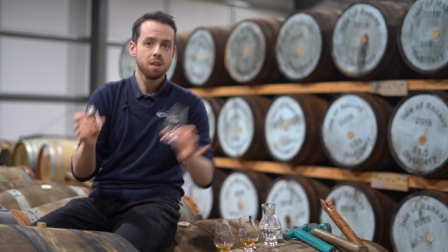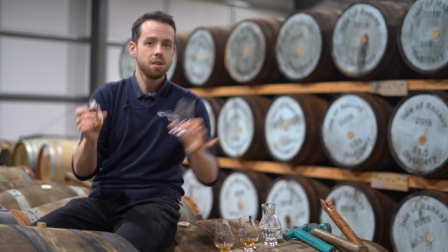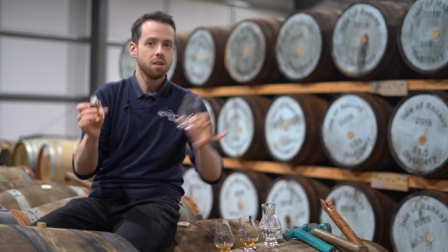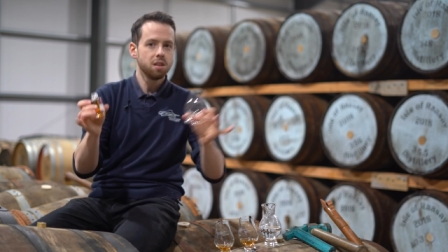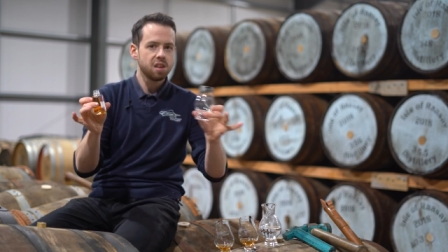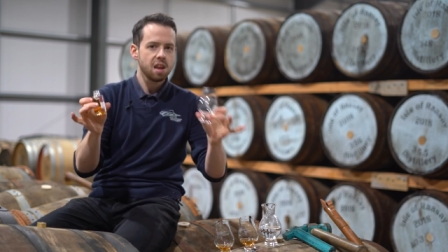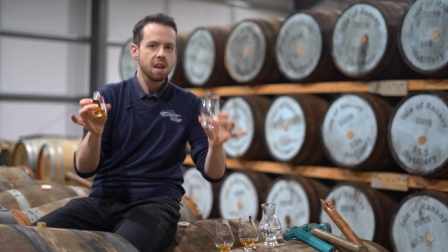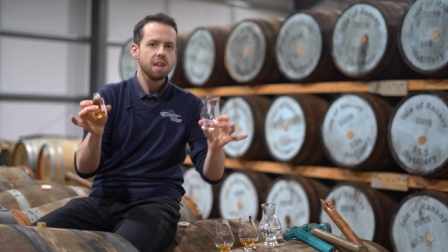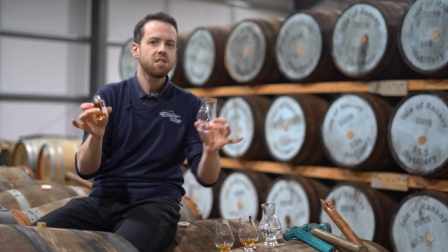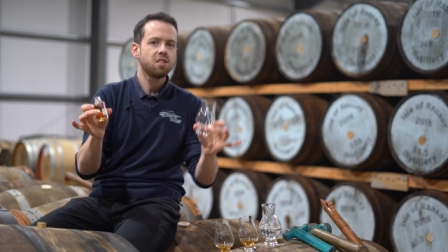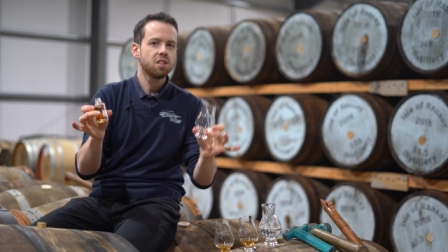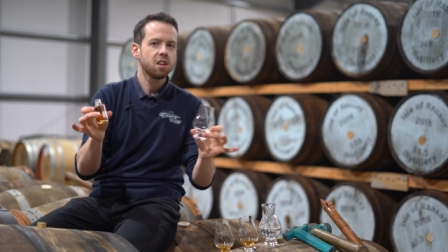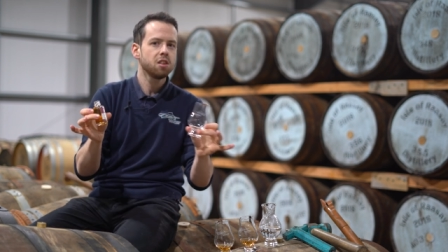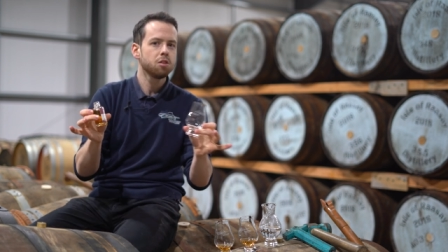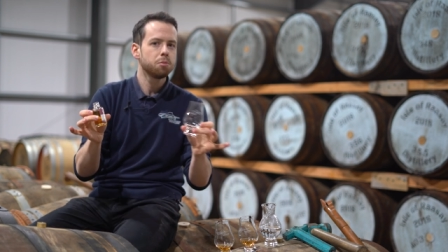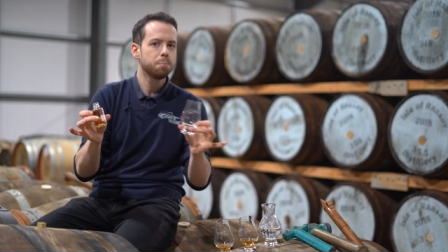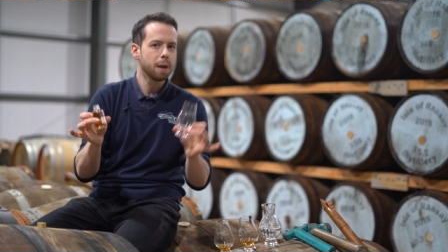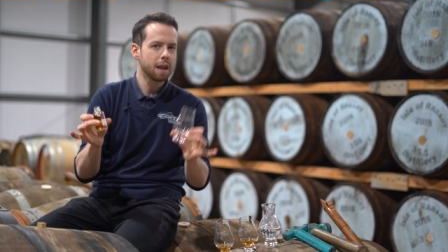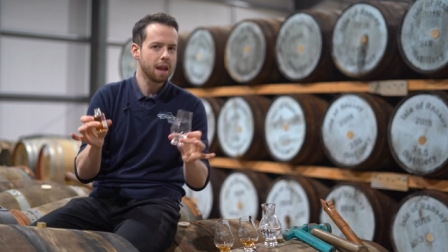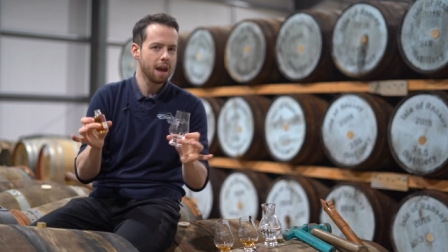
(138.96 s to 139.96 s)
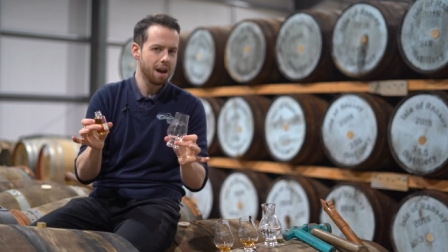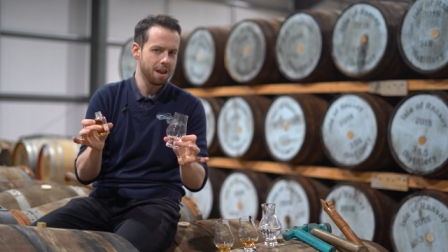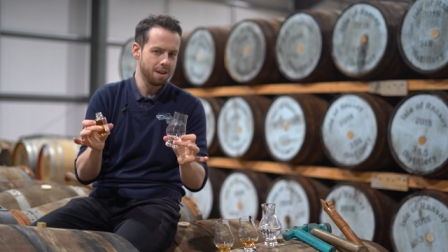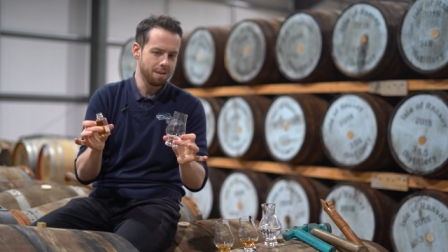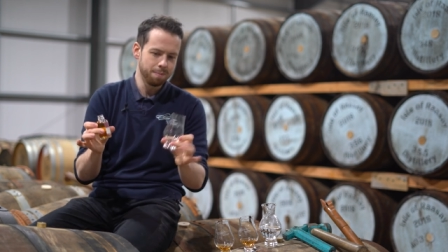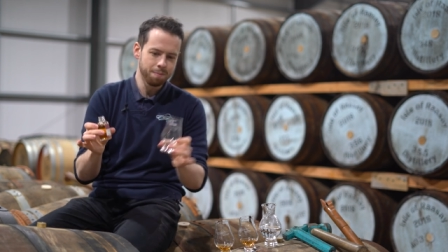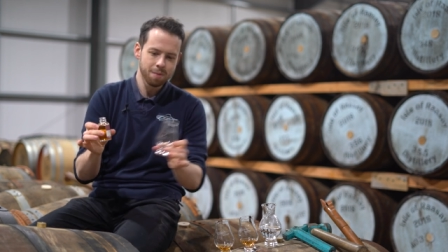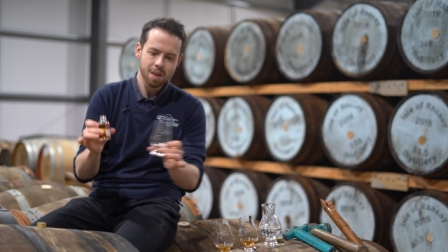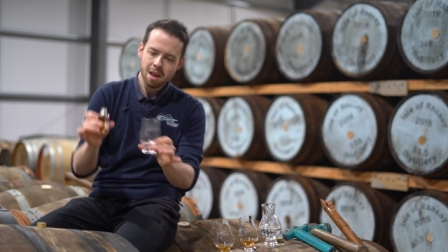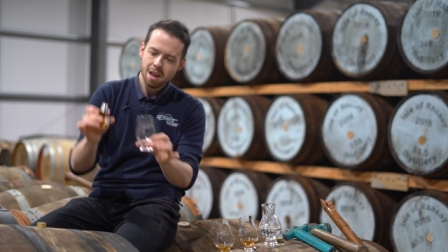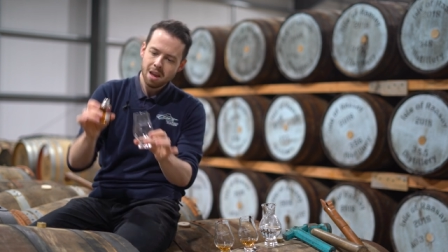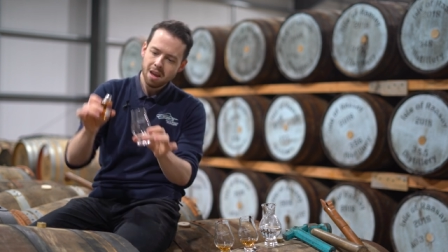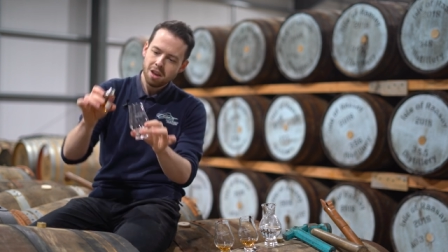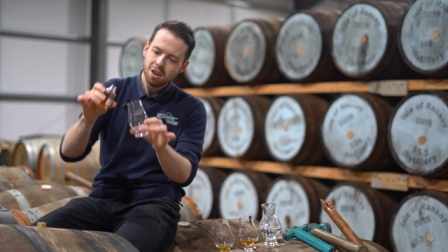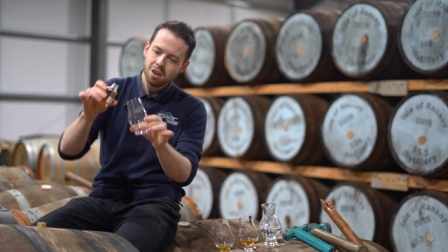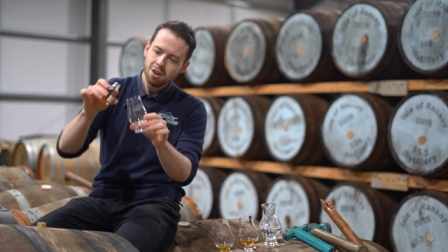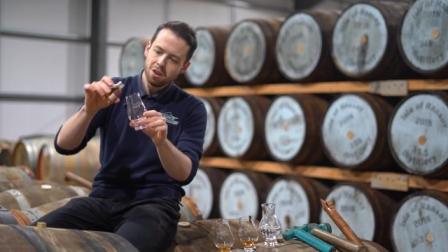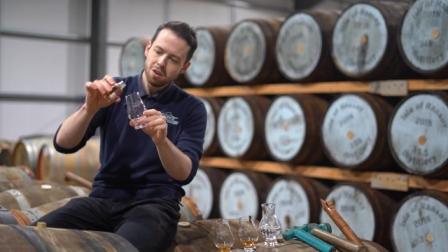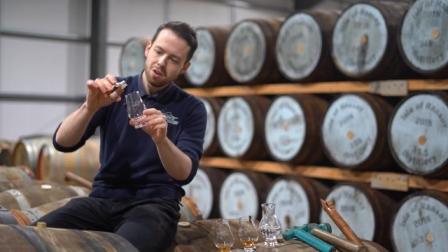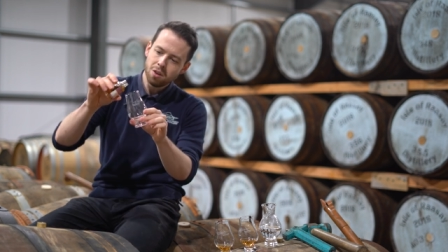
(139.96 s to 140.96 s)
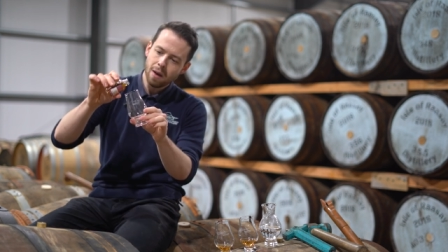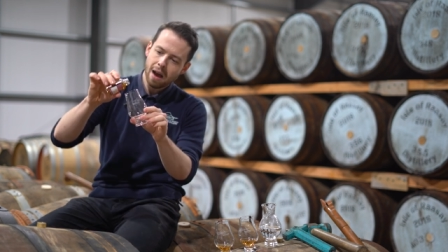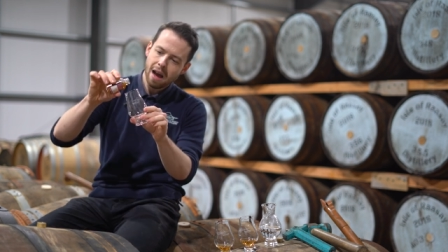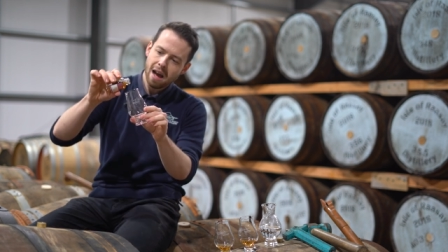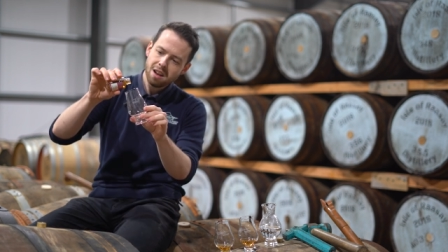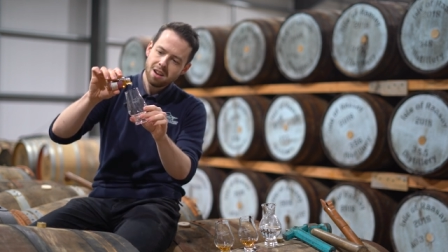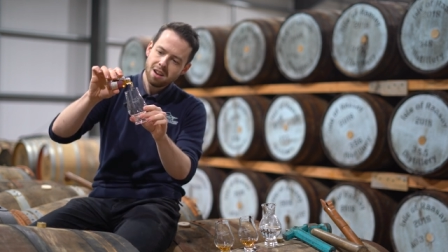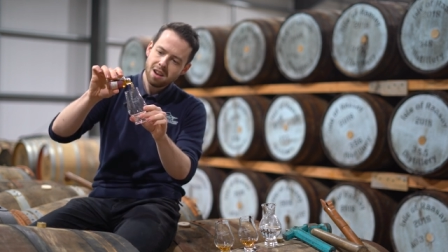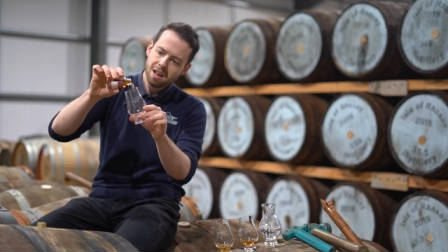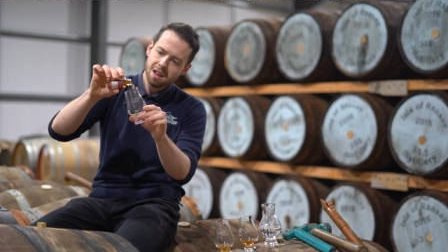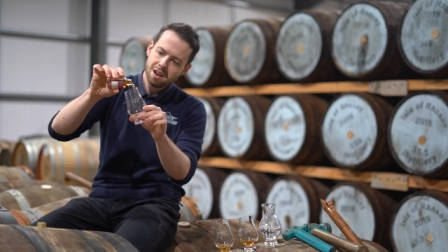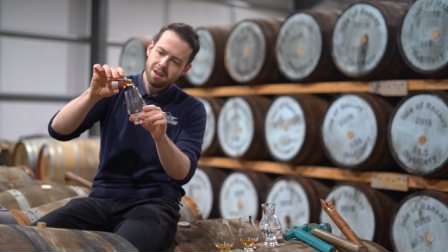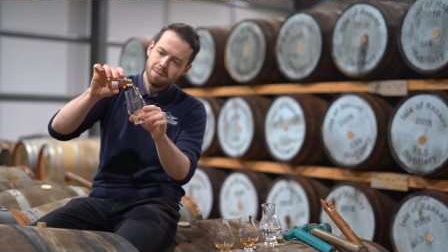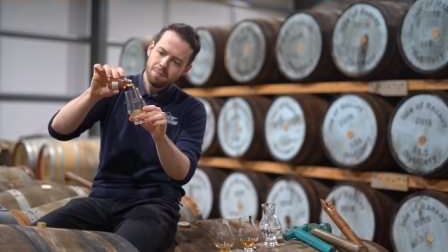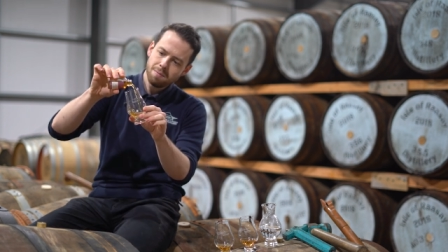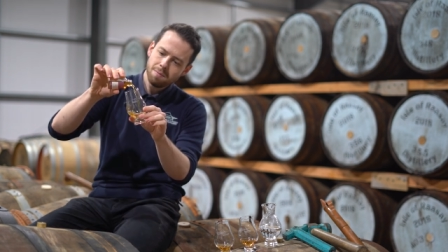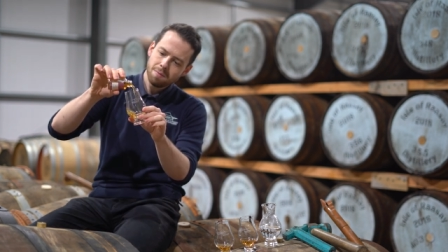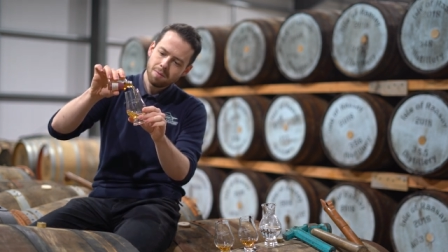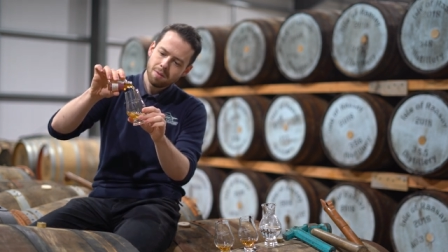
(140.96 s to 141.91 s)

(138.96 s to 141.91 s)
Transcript: the tasting's begun. You add it in,